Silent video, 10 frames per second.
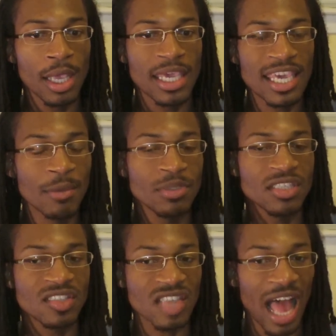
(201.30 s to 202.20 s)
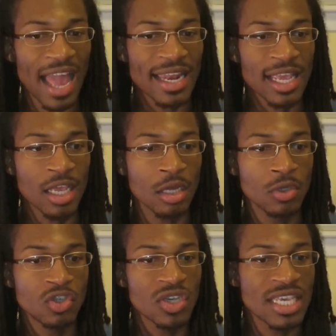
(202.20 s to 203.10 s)
him
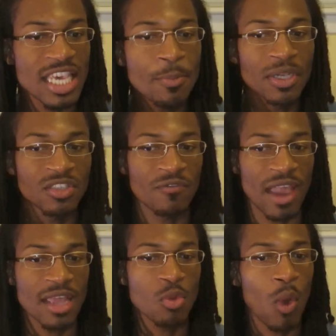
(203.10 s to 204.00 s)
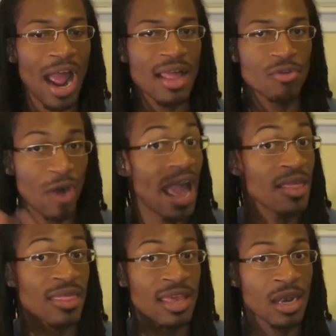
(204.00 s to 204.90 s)
deciding to keep his faith
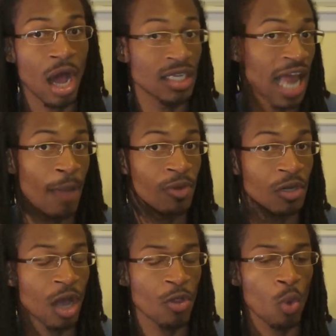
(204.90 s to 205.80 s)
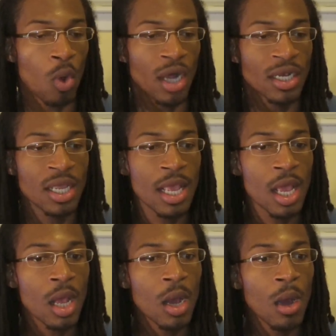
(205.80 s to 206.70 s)
rather than adopt another one.
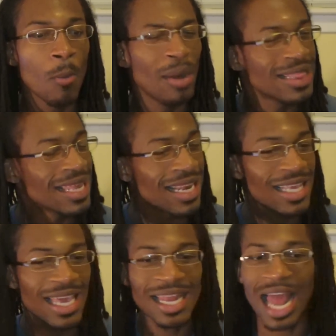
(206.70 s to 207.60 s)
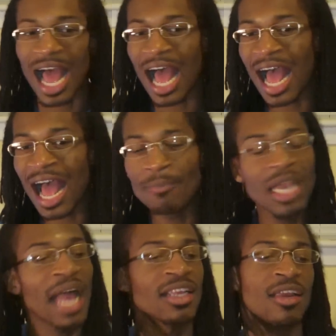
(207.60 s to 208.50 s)
But then again,
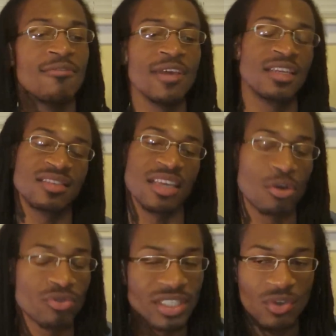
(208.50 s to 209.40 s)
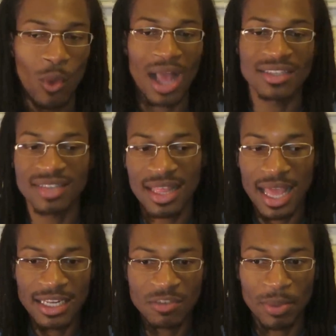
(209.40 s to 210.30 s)
I'm not convinced. And the reason why I say
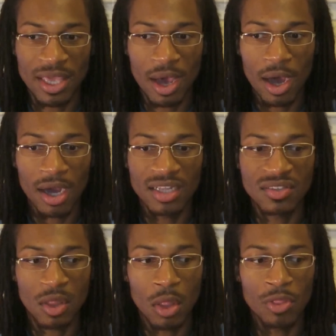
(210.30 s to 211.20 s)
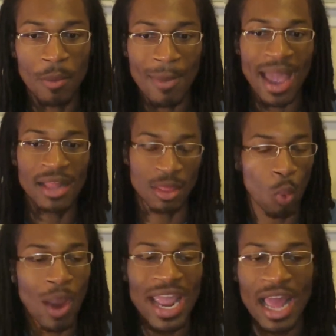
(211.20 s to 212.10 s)
that is because the
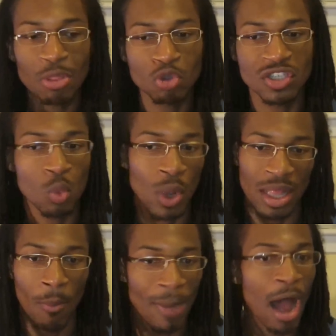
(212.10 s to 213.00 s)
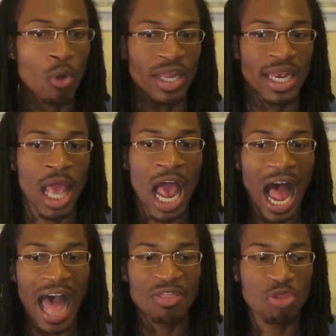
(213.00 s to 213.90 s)
way Athelstan went about it,
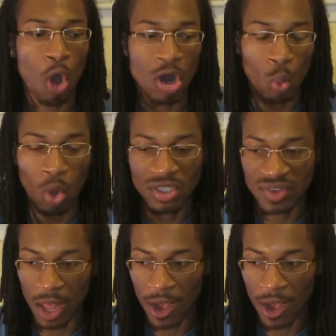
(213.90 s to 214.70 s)
I thought was